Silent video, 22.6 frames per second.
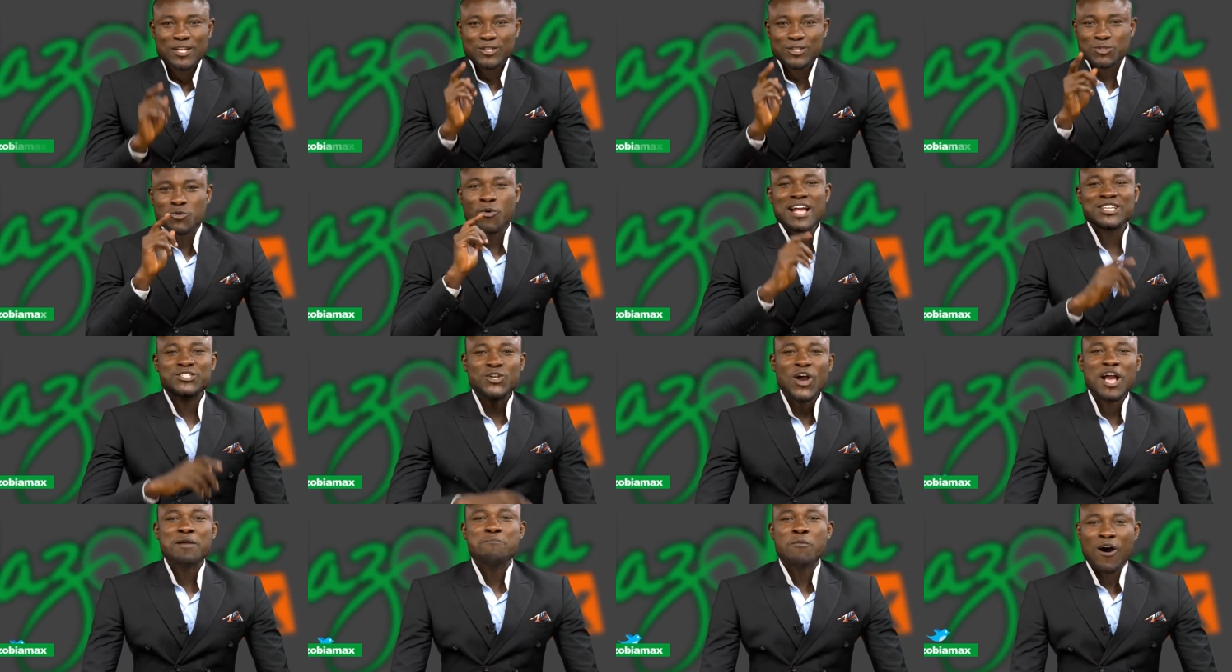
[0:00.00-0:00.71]
To
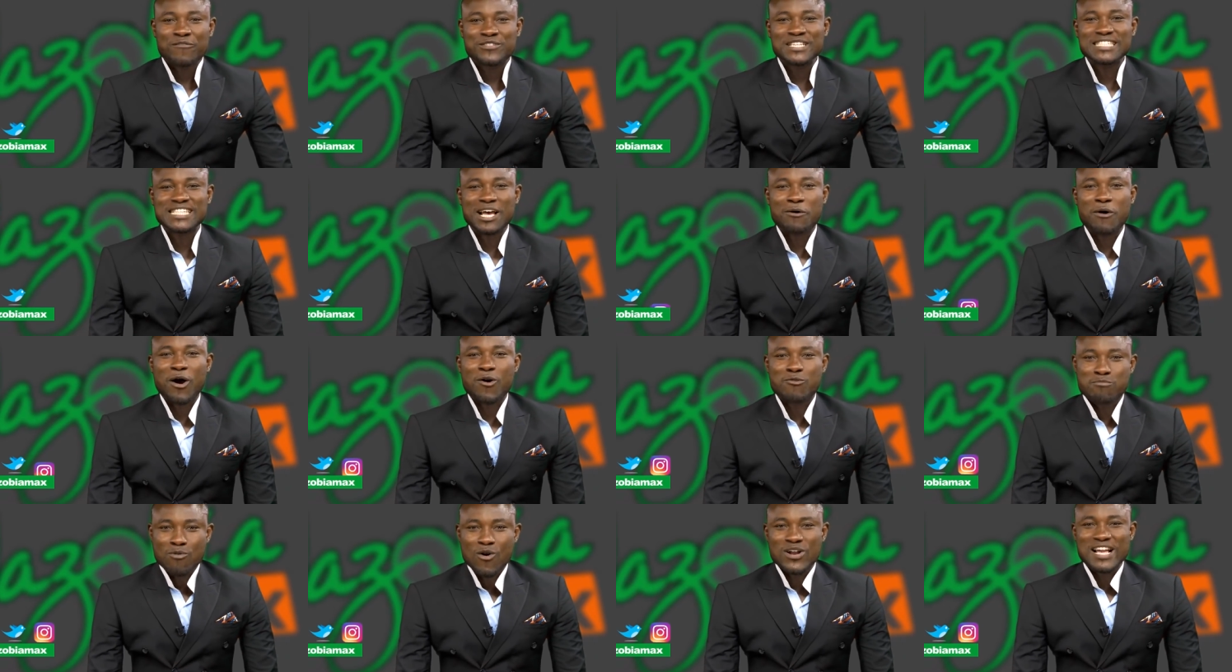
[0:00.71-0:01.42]
enjoy more of these our
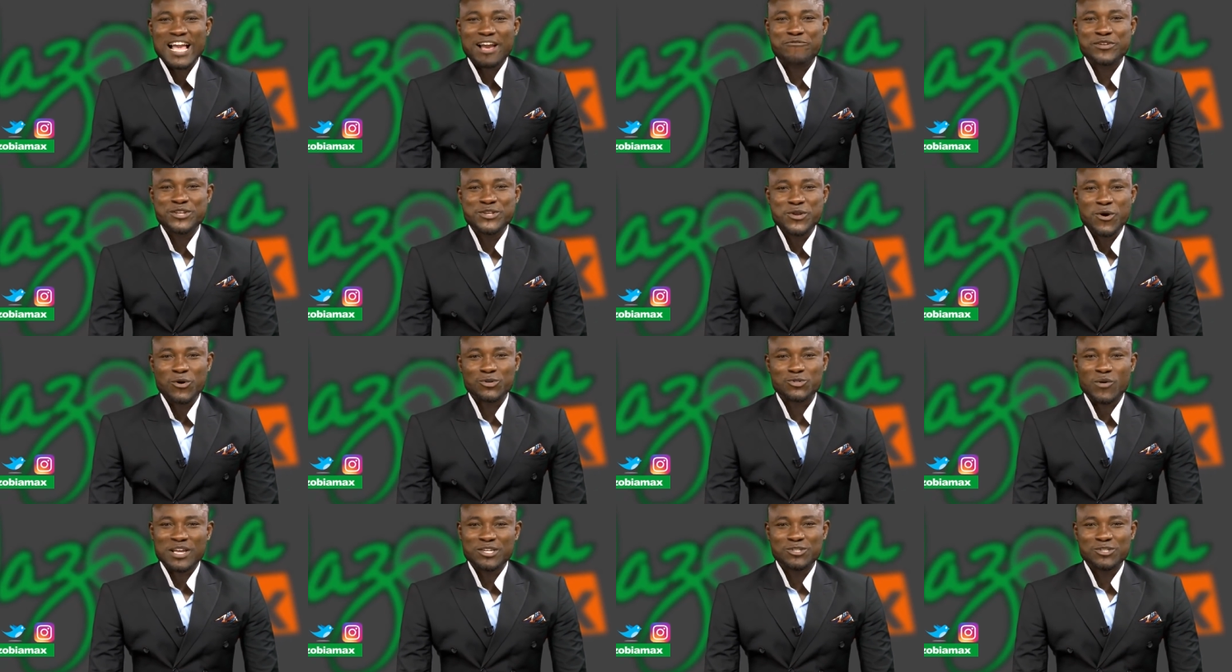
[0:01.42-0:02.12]
Ogbonge
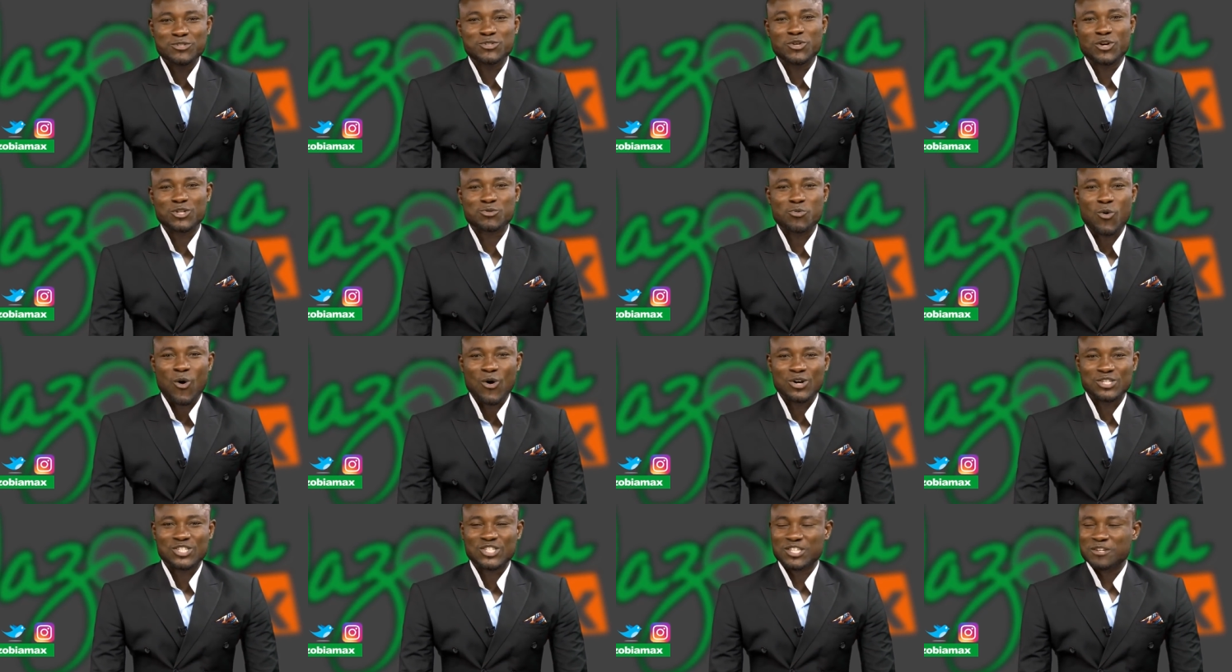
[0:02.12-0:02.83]
videos when you just
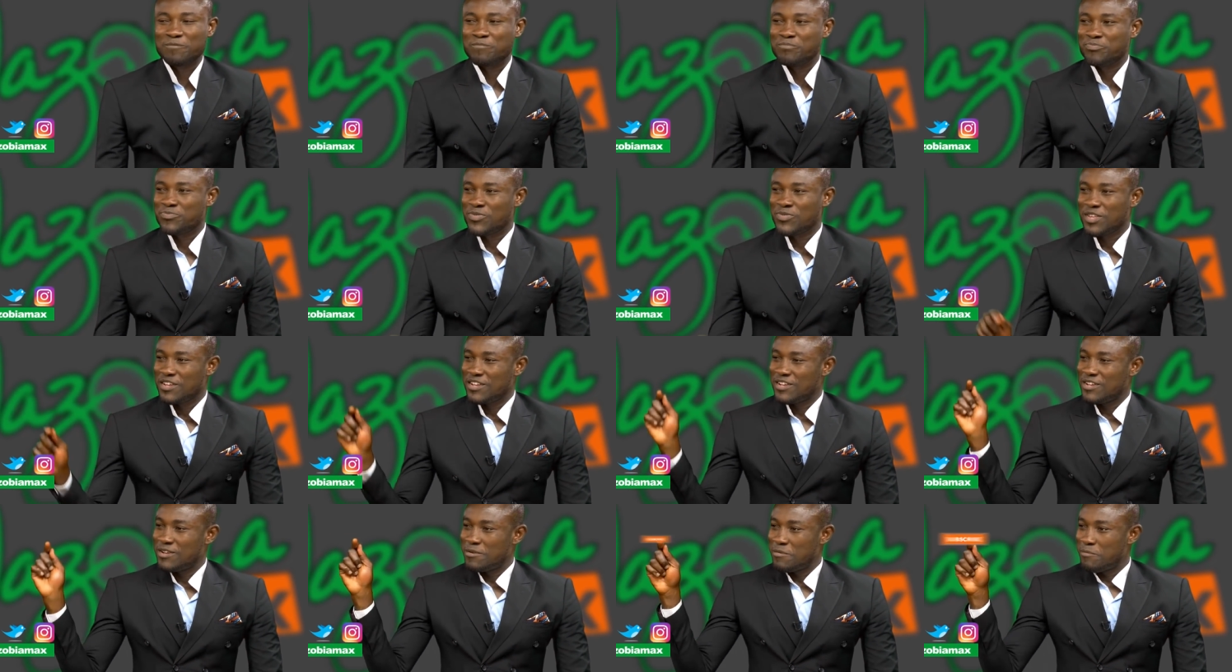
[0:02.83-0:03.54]
watch,
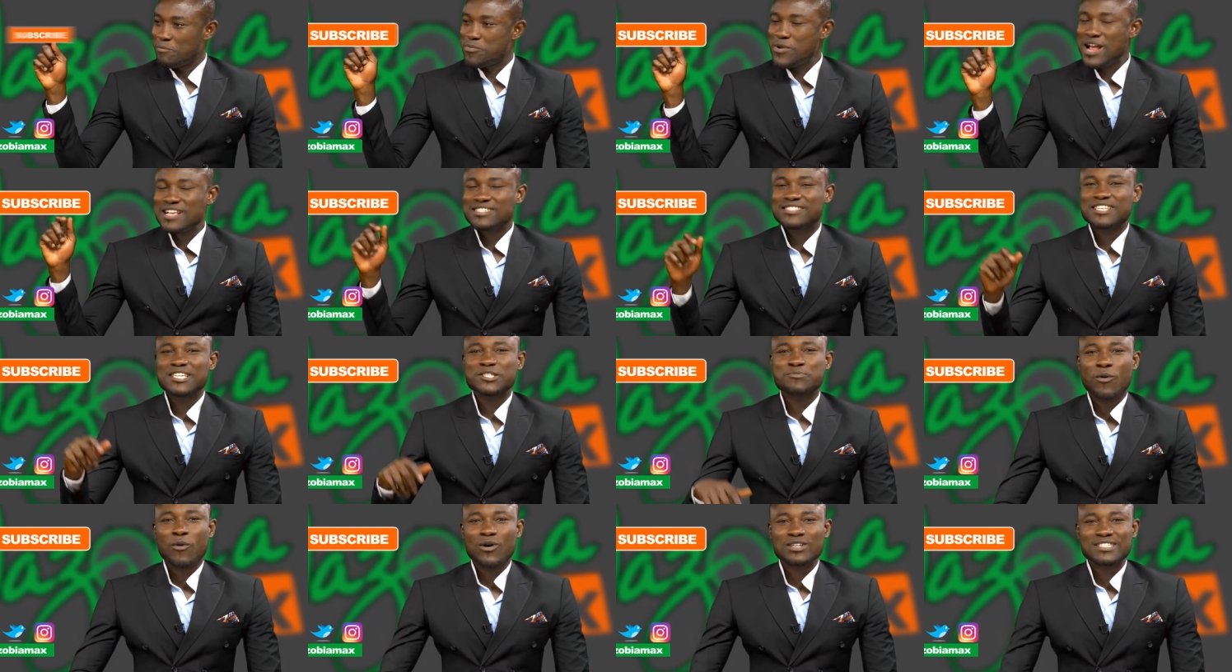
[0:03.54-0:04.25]
press
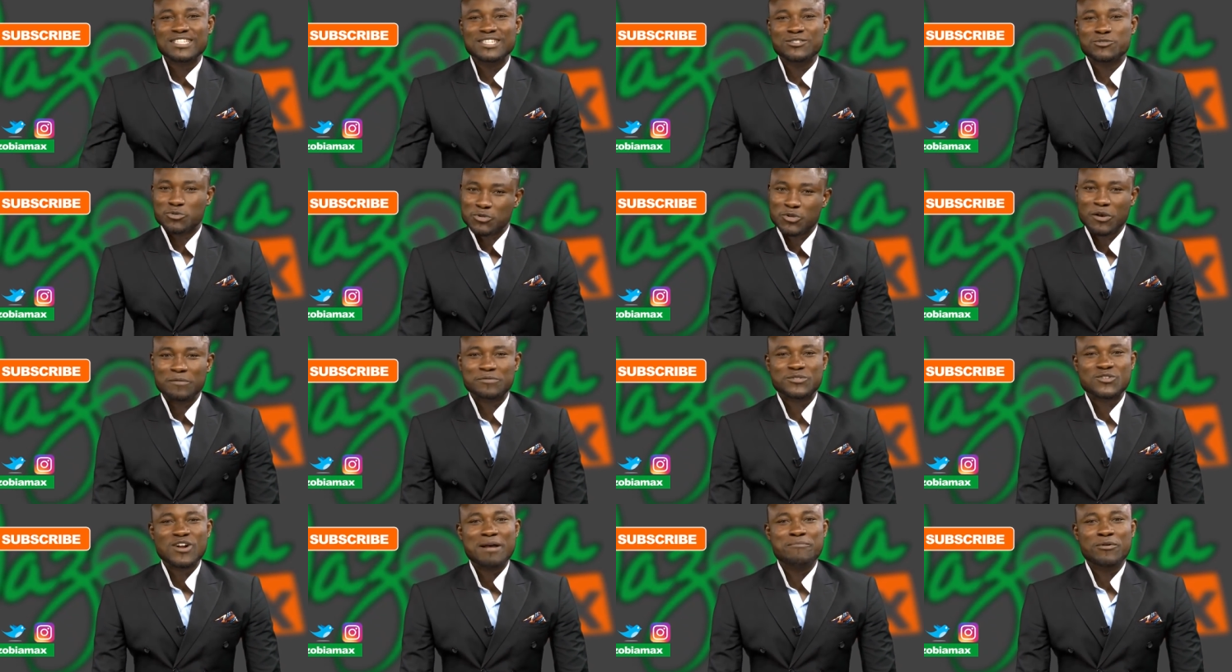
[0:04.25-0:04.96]
this button to
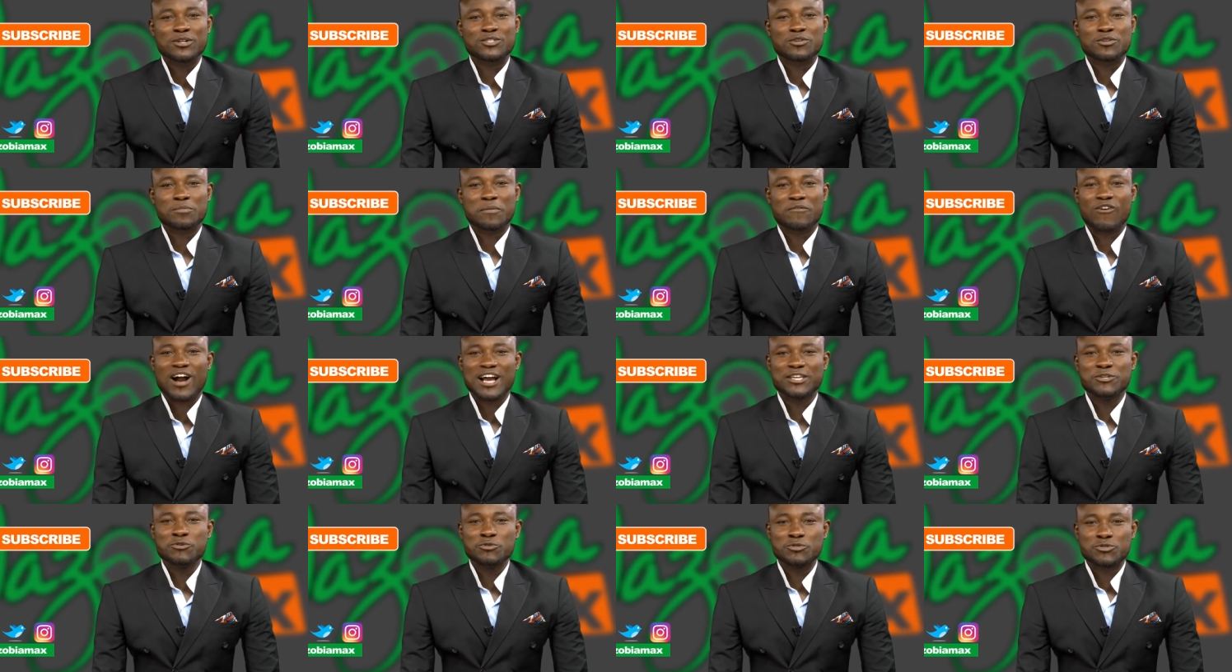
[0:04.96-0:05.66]
subscribe on top of
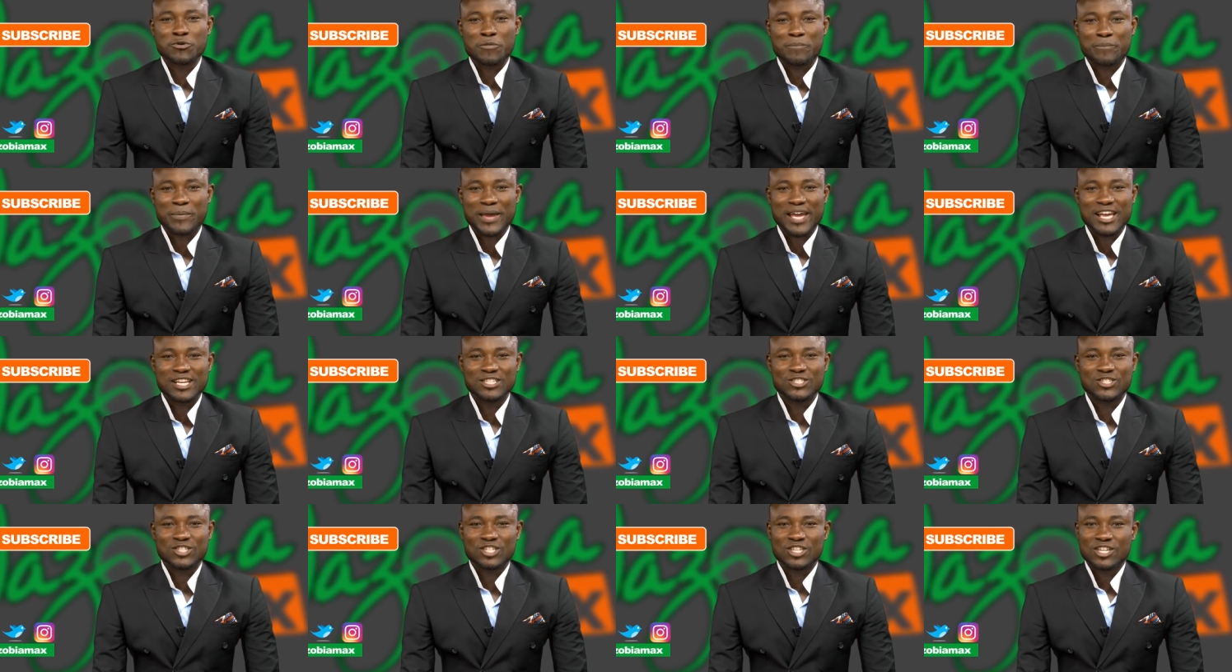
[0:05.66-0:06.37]
our YouTube
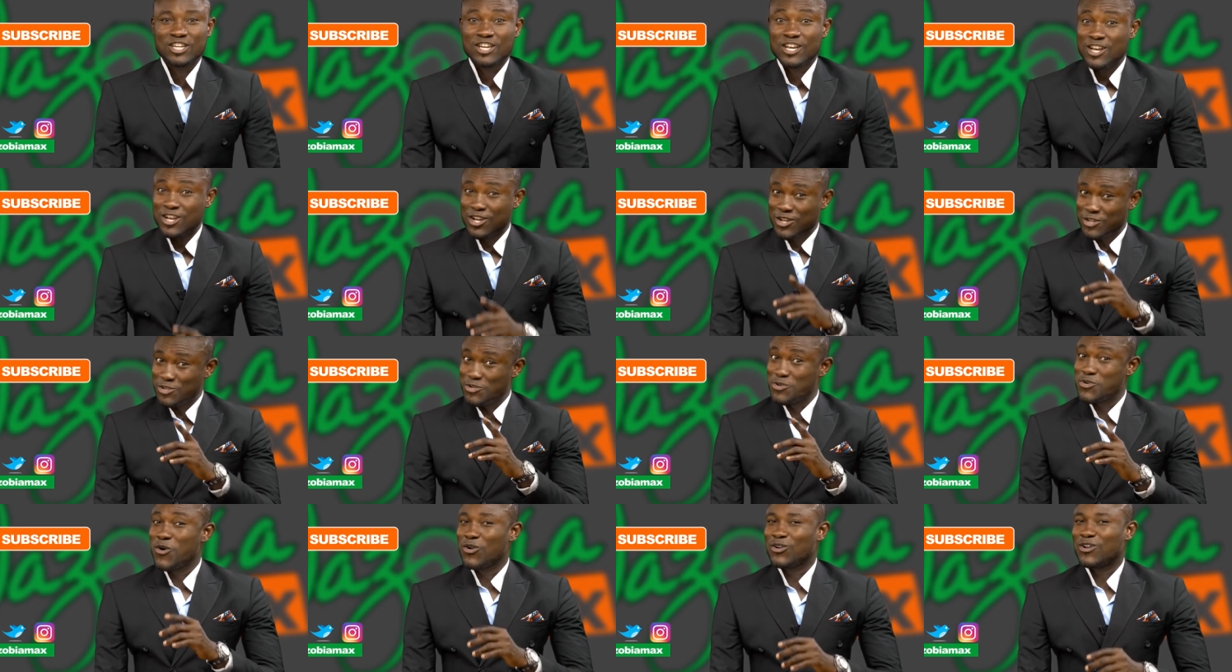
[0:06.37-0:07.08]
page.
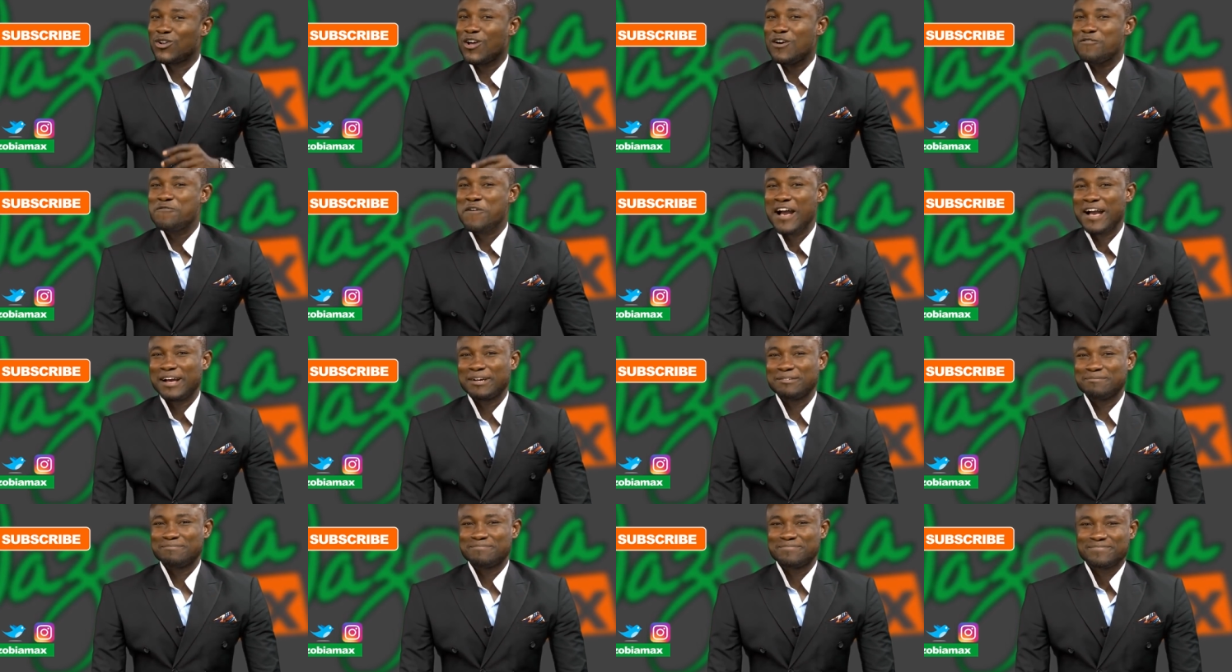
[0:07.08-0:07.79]
You go love
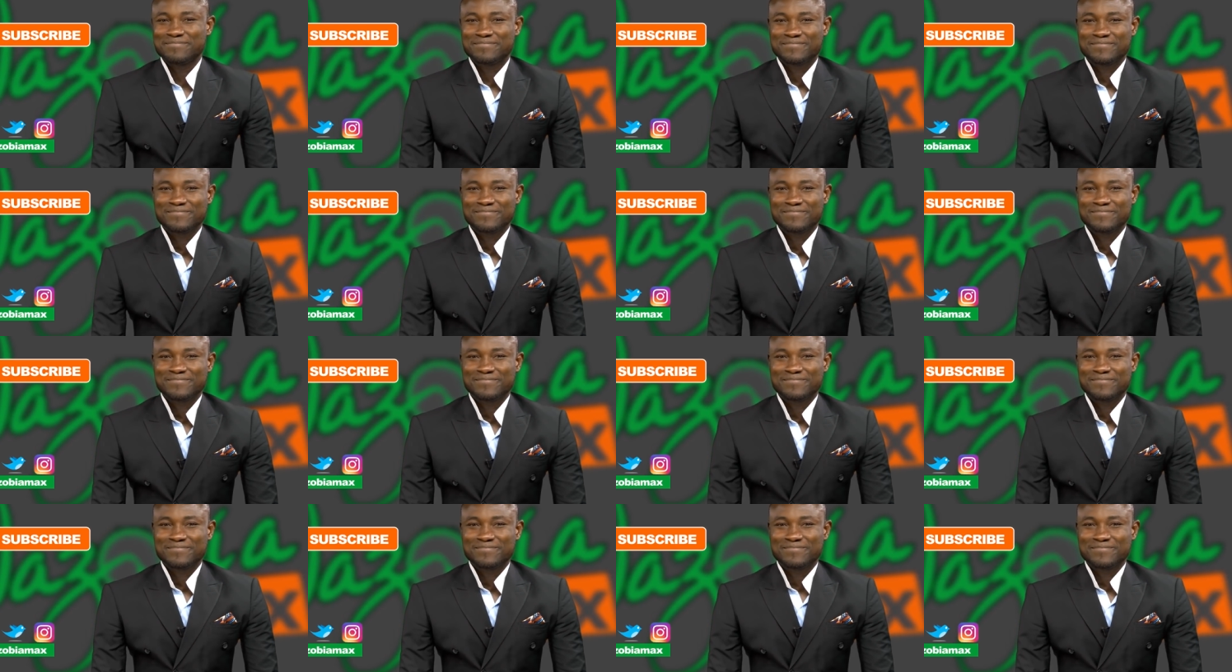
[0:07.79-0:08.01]
her.